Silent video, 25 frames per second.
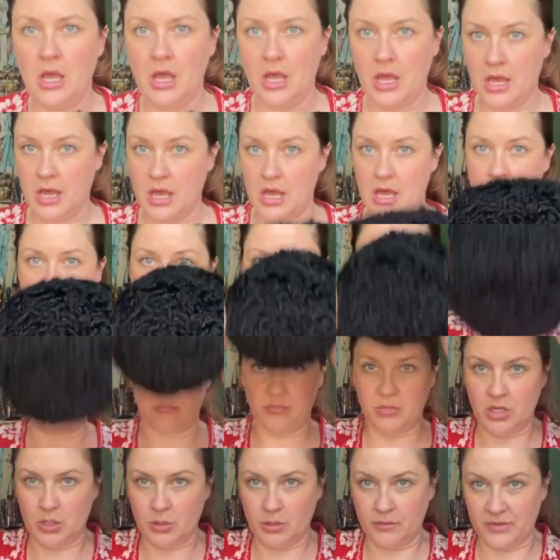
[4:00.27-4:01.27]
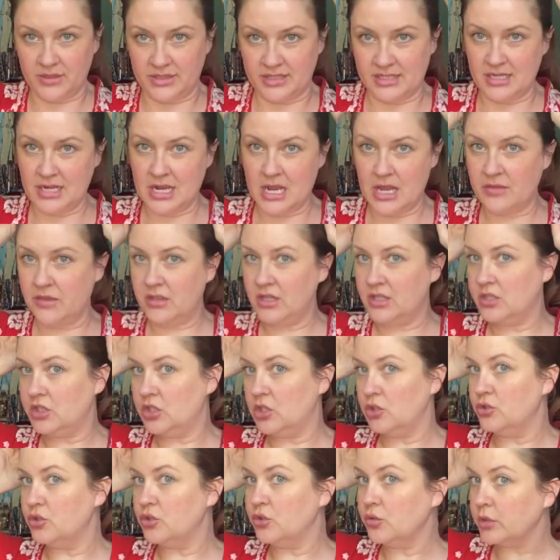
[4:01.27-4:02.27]
Um, you know, if it's not, then it's
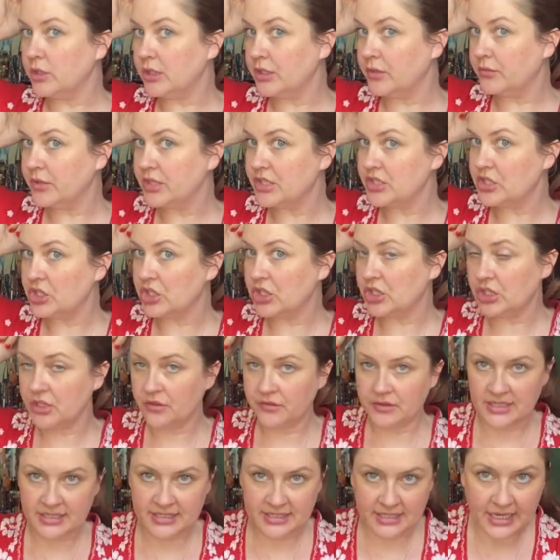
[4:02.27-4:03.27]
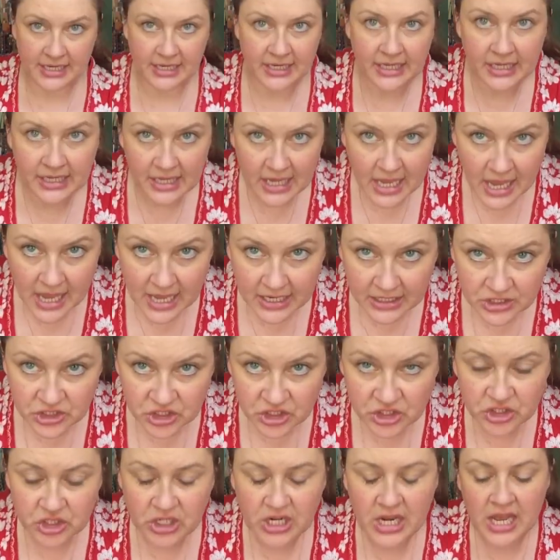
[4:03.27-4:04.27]
usually reserved as like an
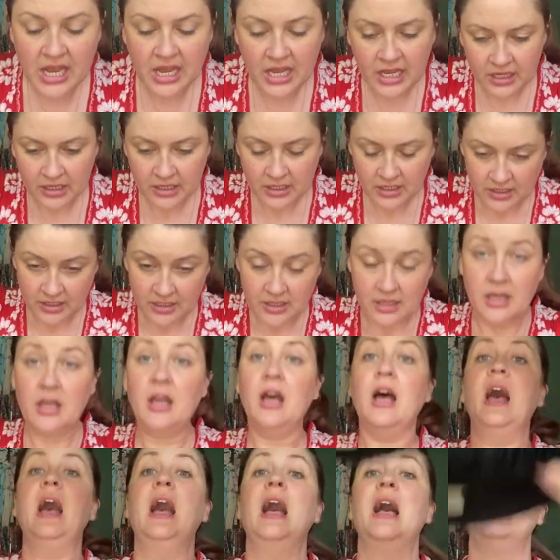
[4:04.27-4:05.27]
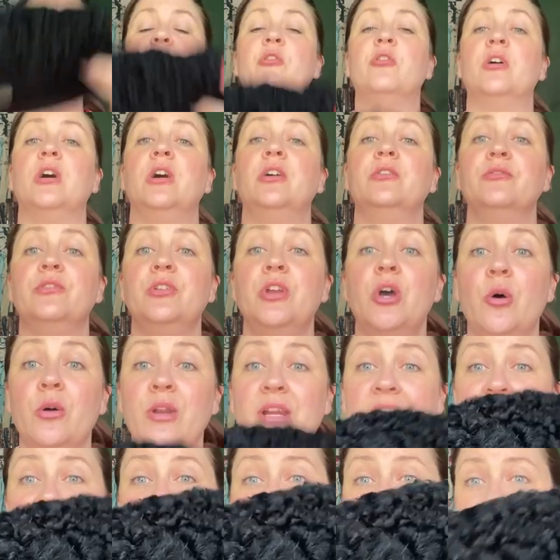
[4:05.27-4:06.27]
extra, um, or I'll note
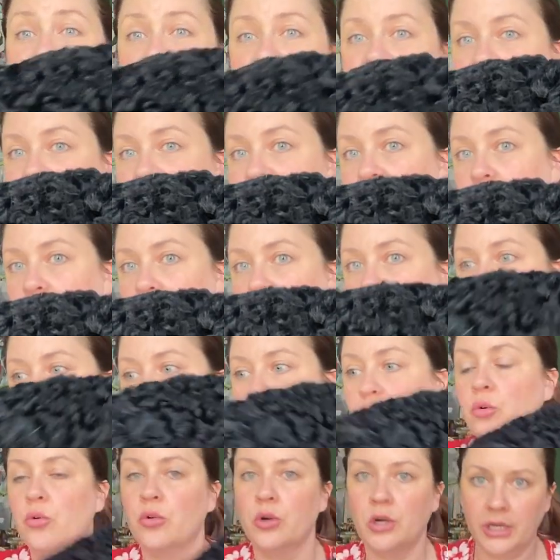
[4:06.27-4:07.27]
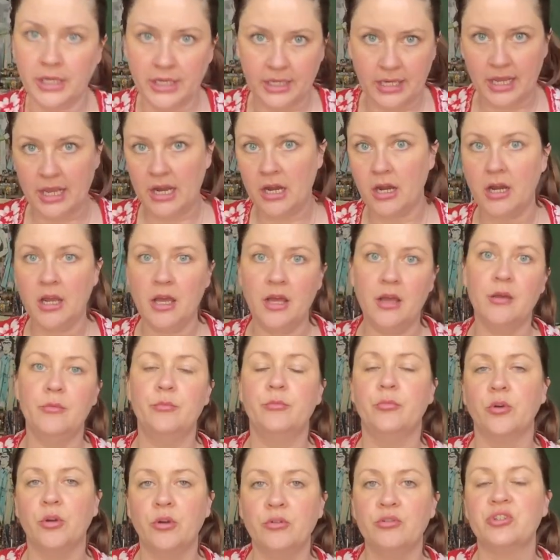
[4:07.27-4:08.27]
it like if it's, you know, a Victorian era
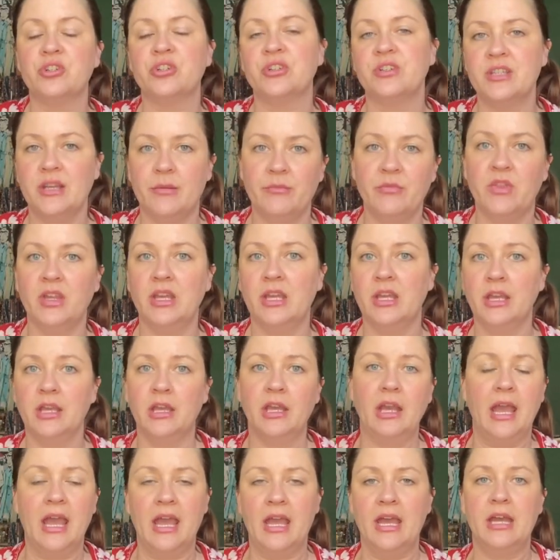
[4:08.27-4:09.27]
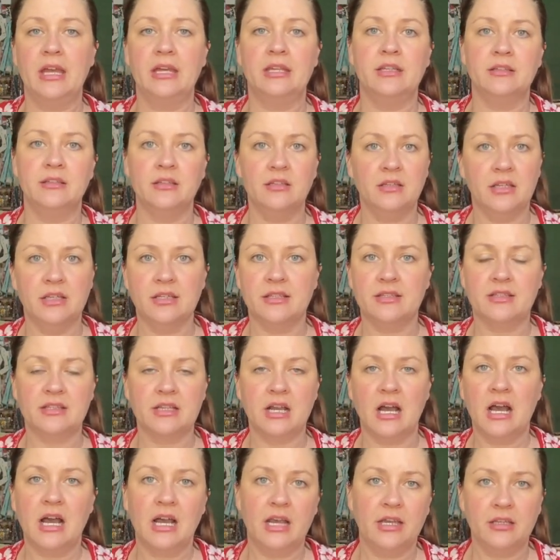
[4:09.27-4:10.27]
brooch or something and it's
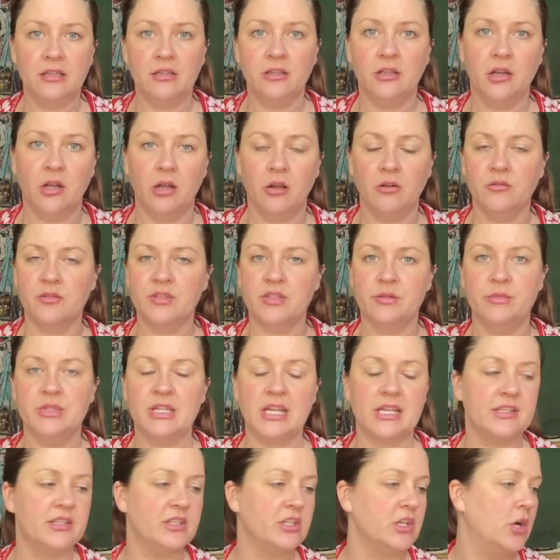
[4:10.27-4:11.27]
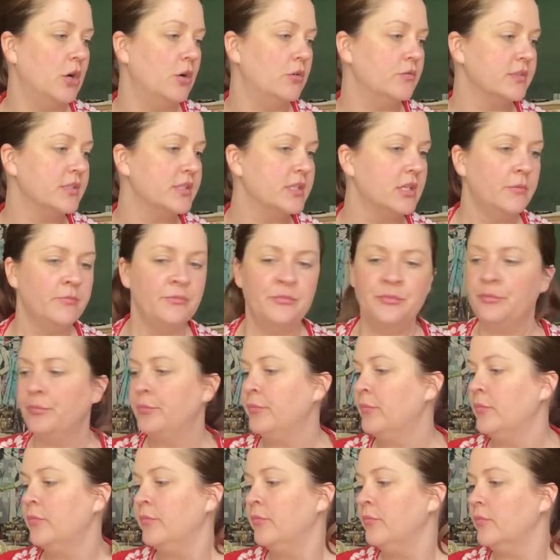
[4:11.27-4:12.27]
got, you know, some dead stones,
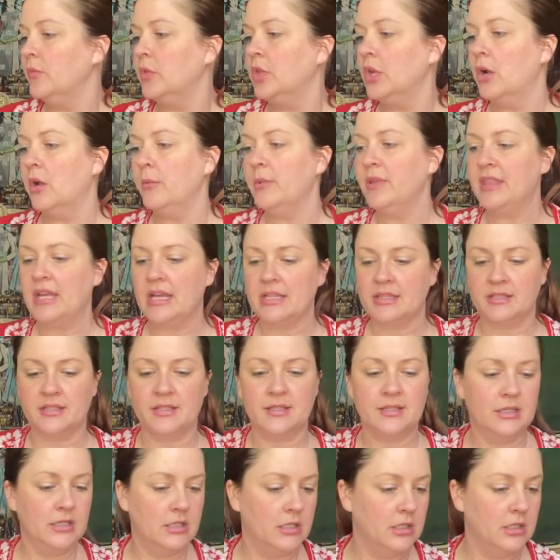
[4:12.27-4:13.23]
you know, I mean, that's,